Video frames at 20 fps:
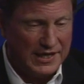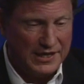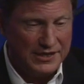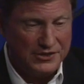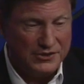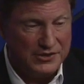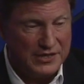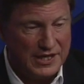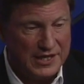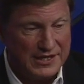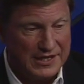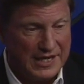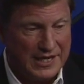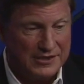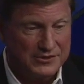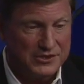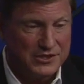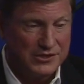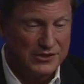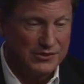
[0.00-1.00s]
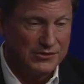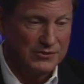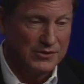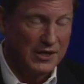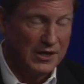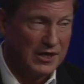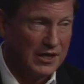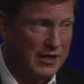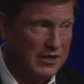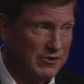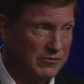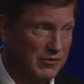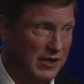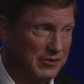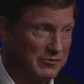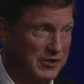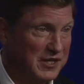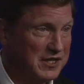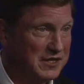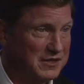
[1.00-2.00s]
and you get now to
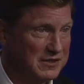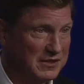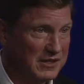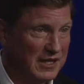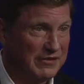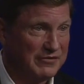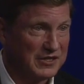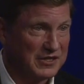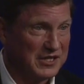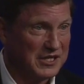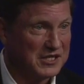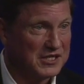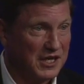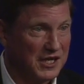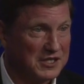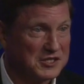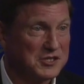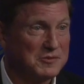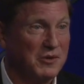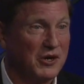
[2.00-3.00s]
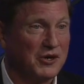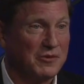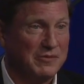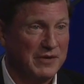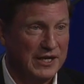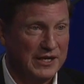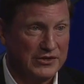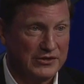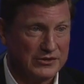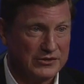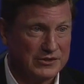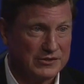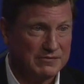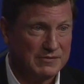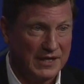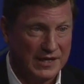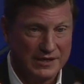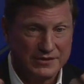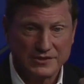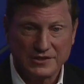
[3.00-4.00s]
what we lovingly call smart meters.
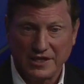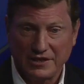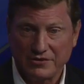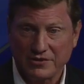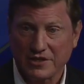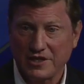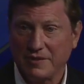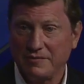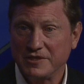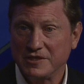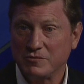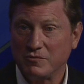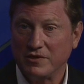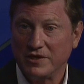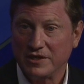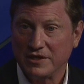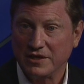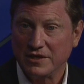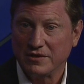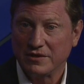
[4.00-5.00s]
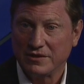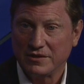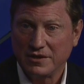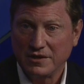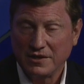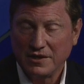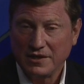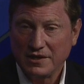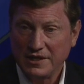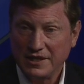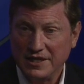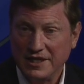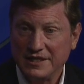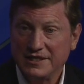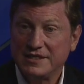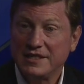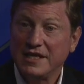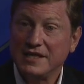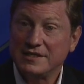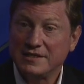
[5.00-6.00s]
Now, Southern Company is one of the
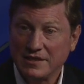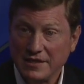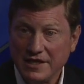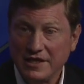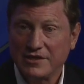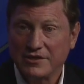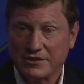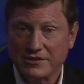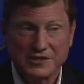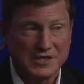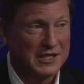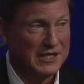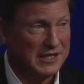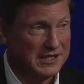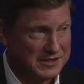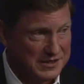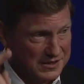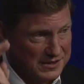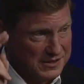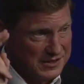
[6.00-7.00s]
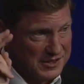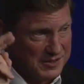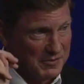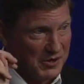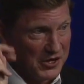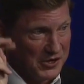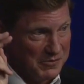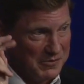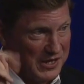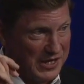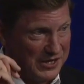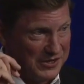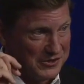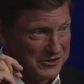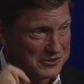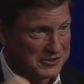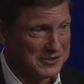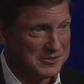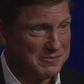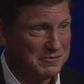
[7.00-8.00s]
United States leaders in smart
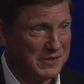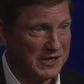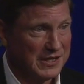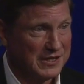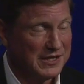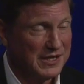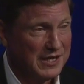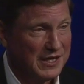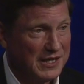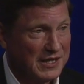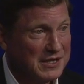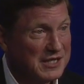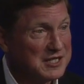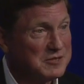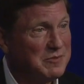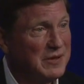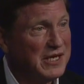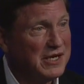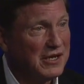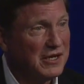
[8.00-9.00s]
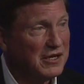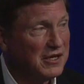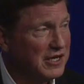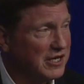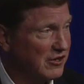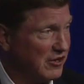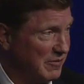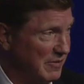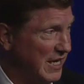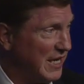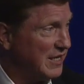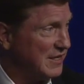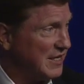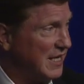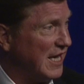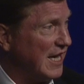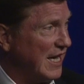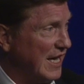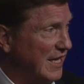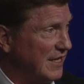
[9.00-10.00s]
meters, but let's be clear about
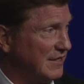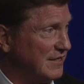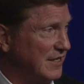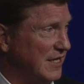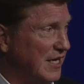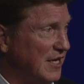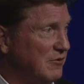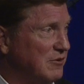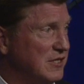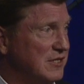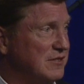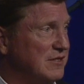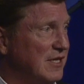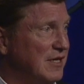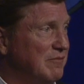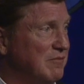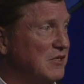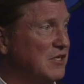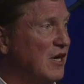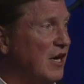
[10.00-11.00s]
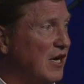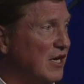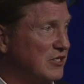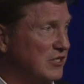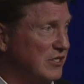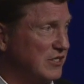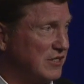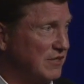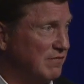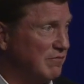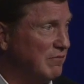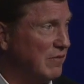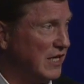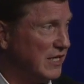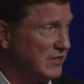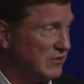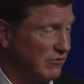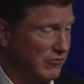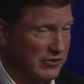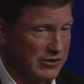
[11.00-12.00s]
that. I always am cautious of
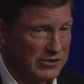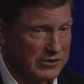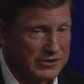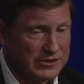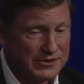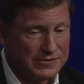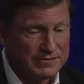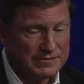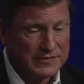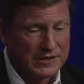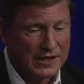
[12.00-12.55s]
buzzwords.